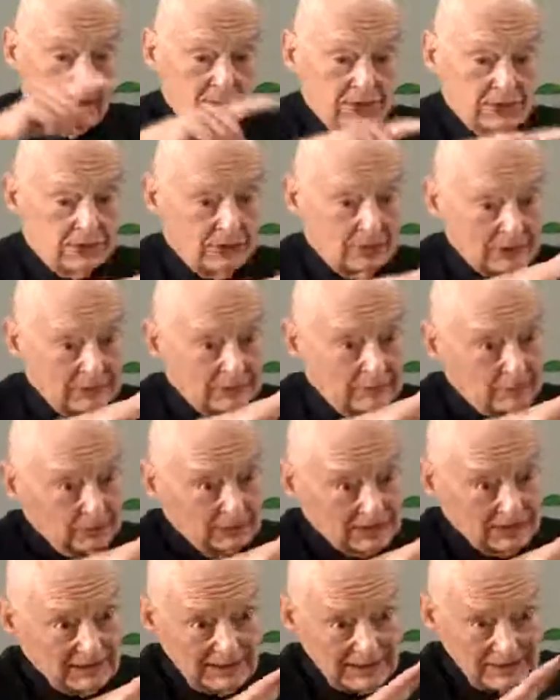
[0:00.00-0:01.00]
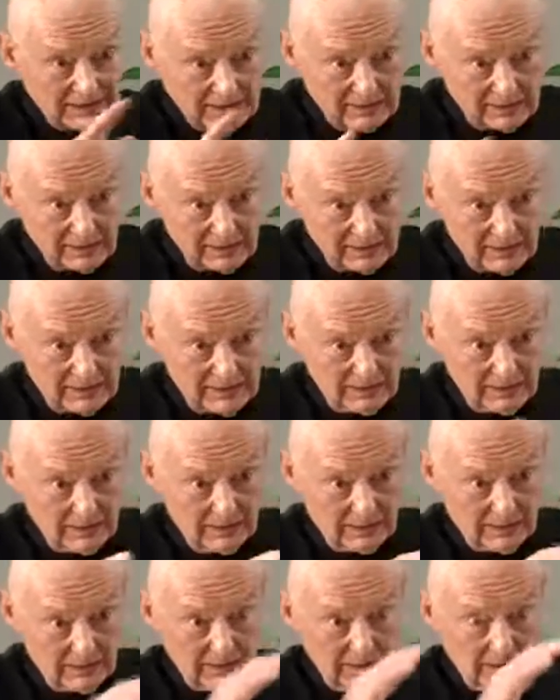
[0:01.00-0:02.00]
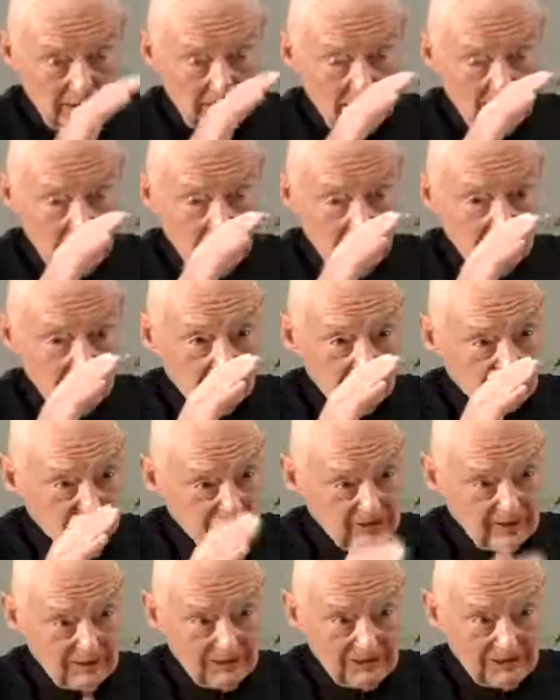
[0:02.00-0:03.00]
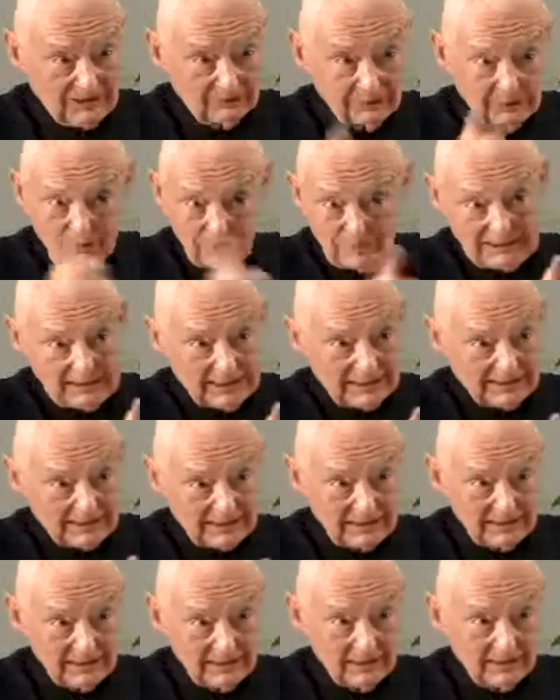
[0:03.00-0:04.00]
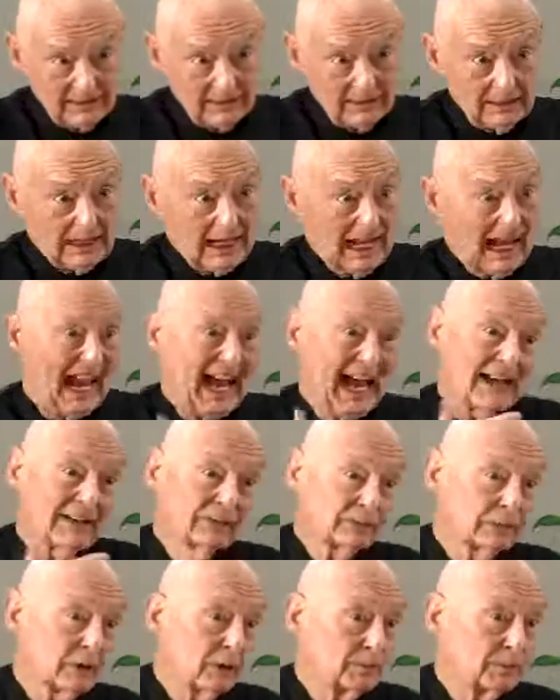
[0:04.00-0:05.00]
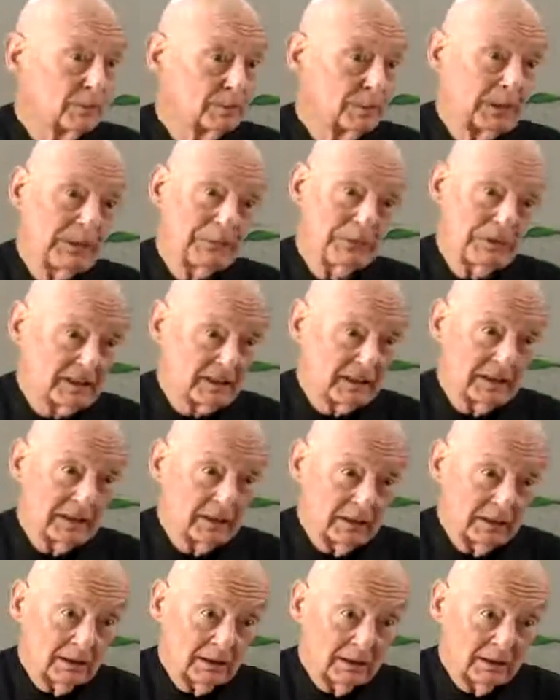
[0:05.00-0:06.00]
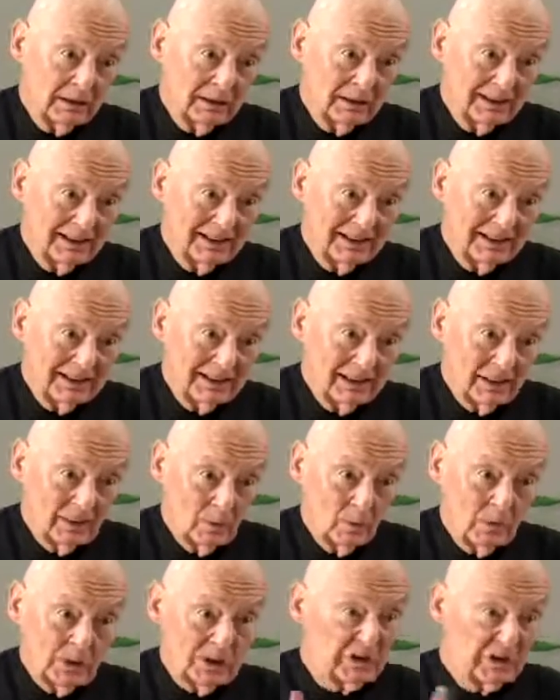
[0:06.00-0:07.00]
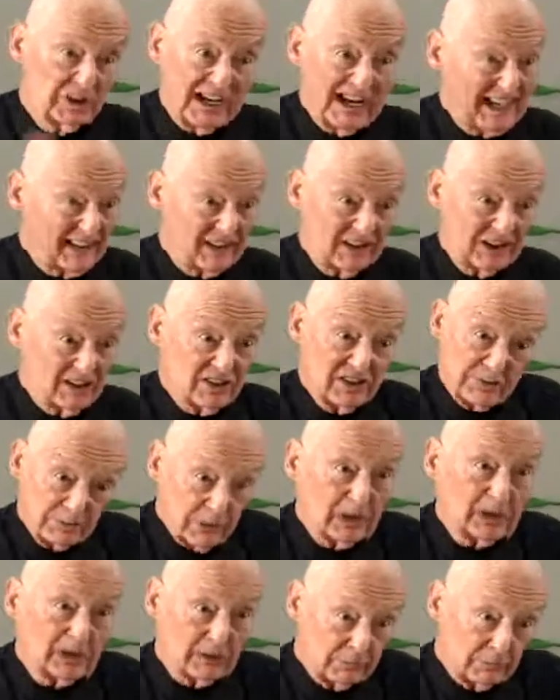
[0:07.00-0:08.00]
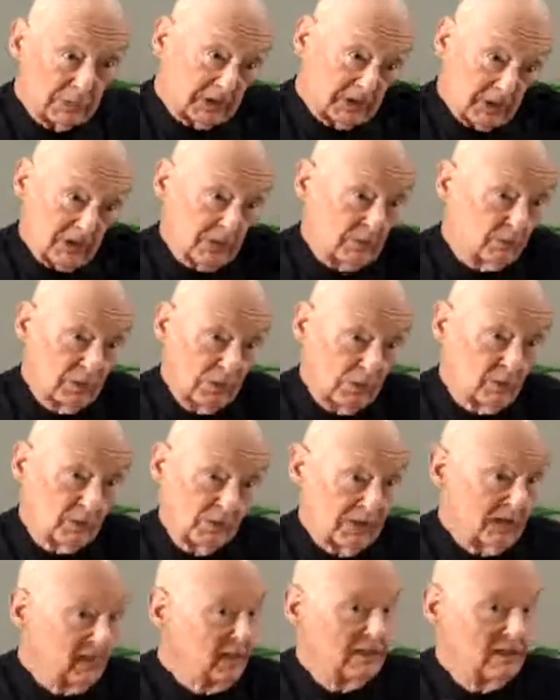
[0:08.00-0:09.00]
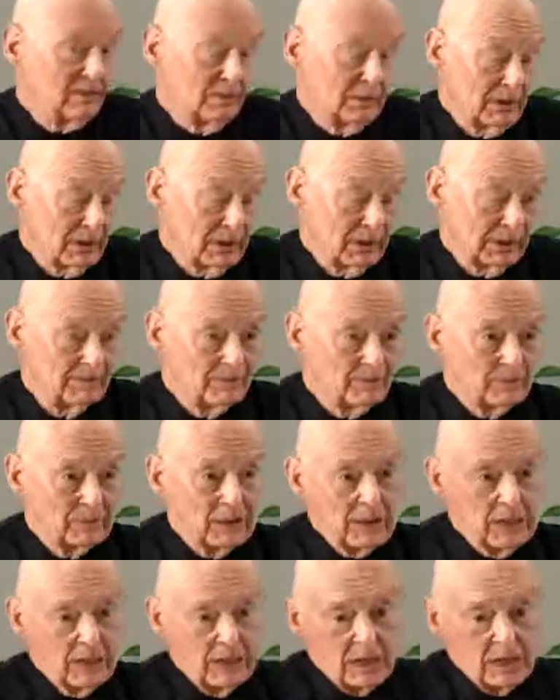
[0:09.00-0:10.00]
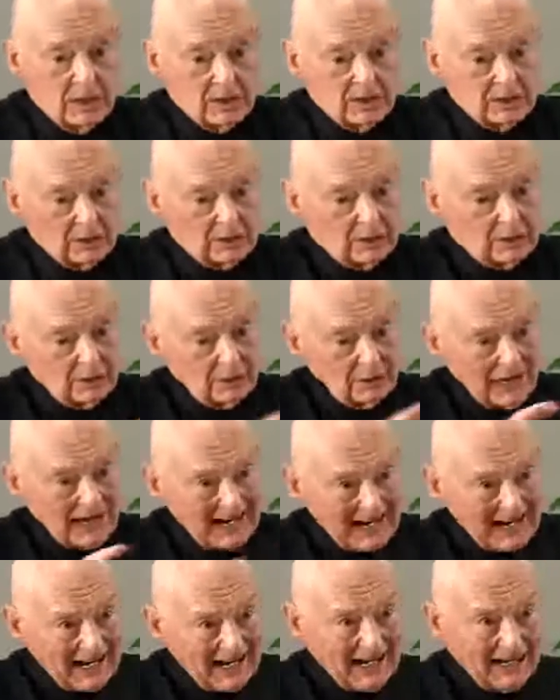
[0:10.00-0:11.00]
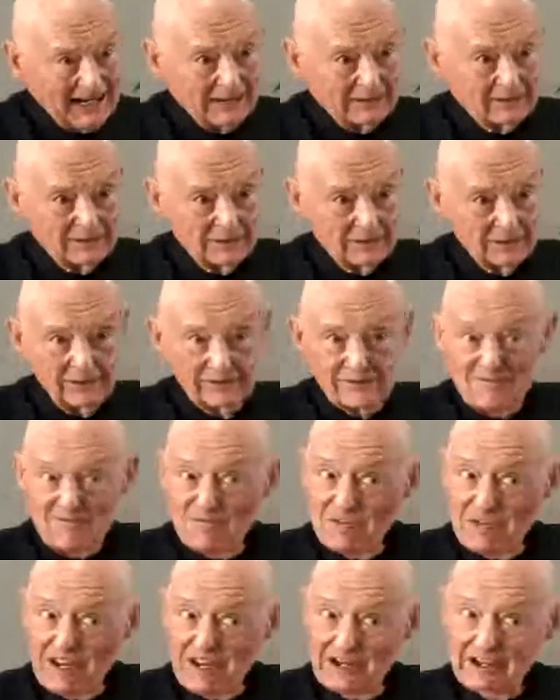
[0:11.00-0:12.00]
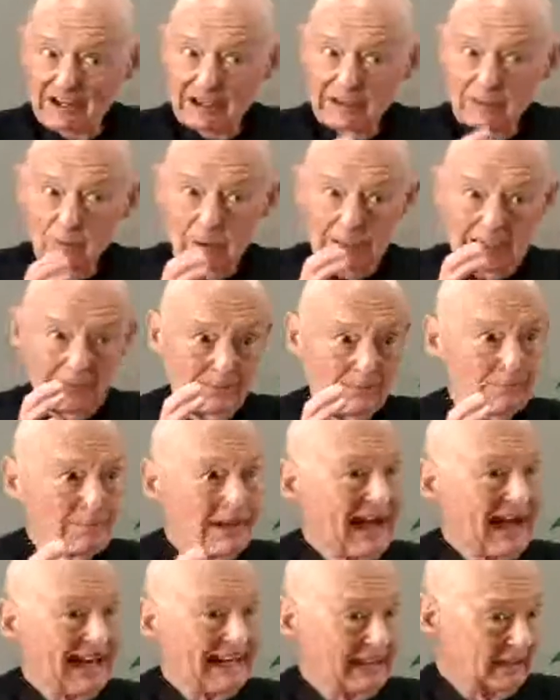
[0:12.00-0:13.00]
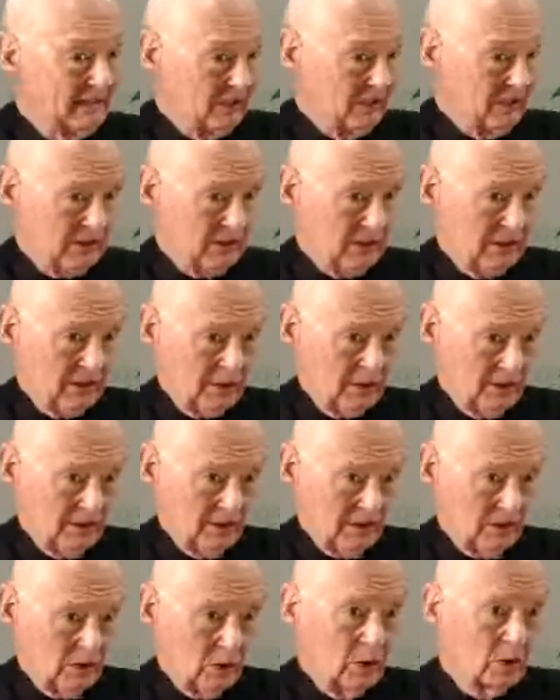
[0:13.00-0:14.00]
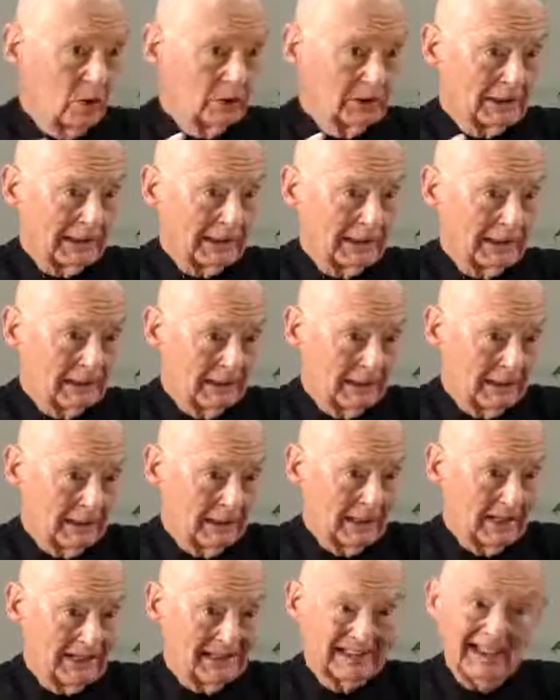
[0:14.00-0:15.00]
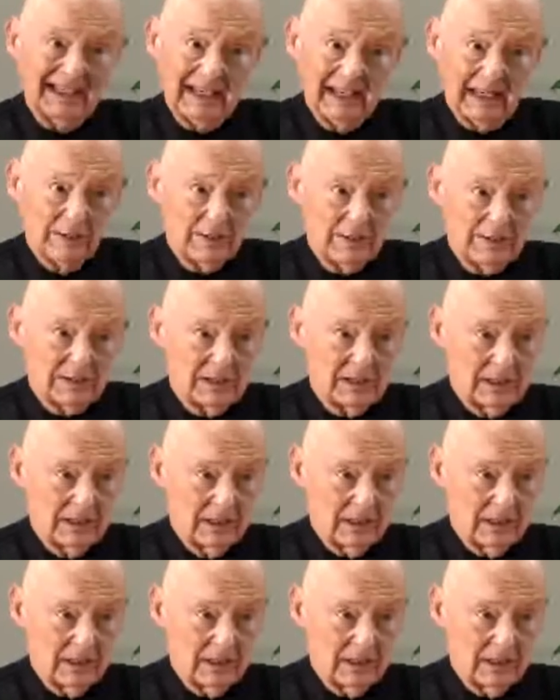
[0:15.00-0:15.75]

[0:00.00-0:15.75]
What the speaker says: So it protects the stomach from the acid and from the pepsin, which digests meat, because the mucosa is meat. So you have a very well balanced organ that helps